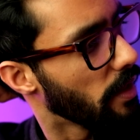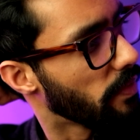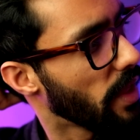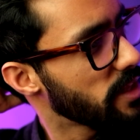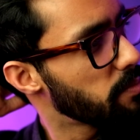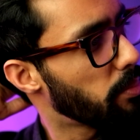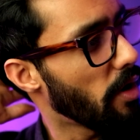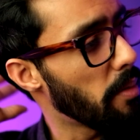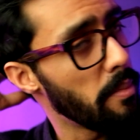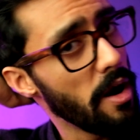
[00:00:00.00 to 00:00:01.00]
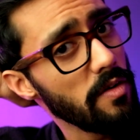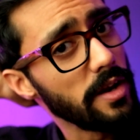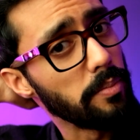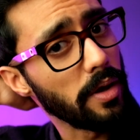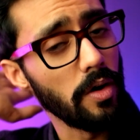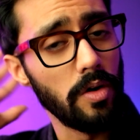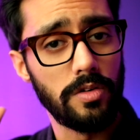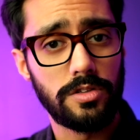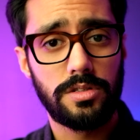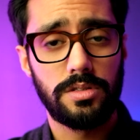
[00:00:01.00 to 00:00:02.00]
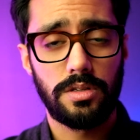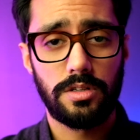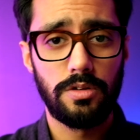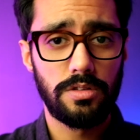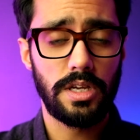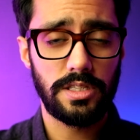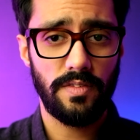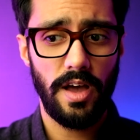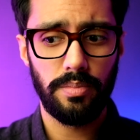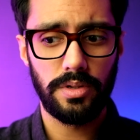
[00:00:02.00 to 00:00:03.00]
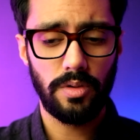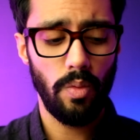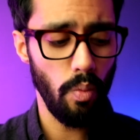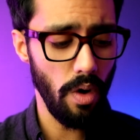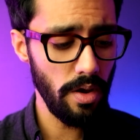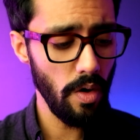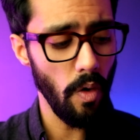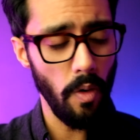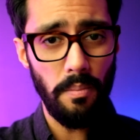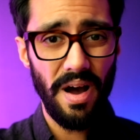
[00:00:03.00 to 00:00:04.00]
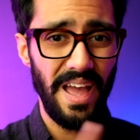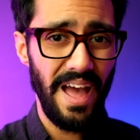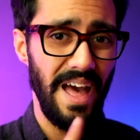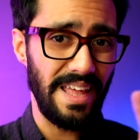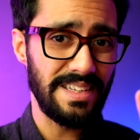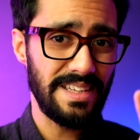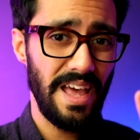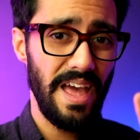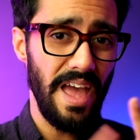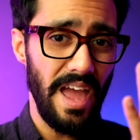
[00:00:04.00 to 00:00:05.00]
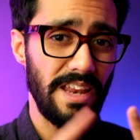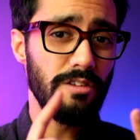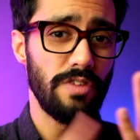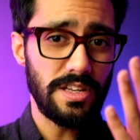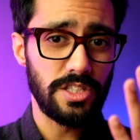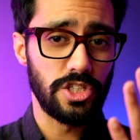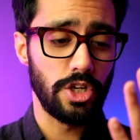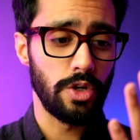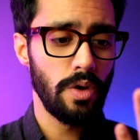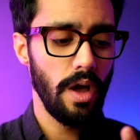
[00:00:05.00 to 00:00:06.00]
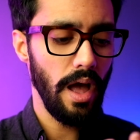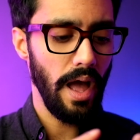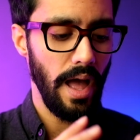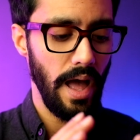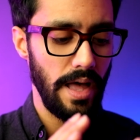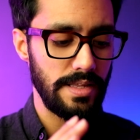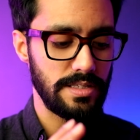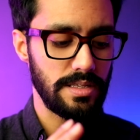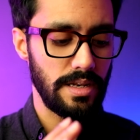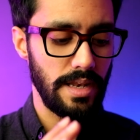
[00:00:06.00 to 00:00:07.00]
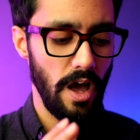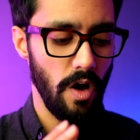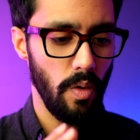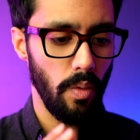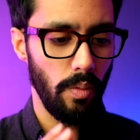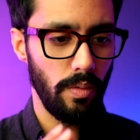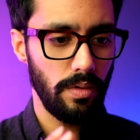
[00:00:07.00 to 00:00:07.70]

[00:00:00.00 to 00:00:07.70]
And that's primarily because two things have happened. One, on my hand, any residue has now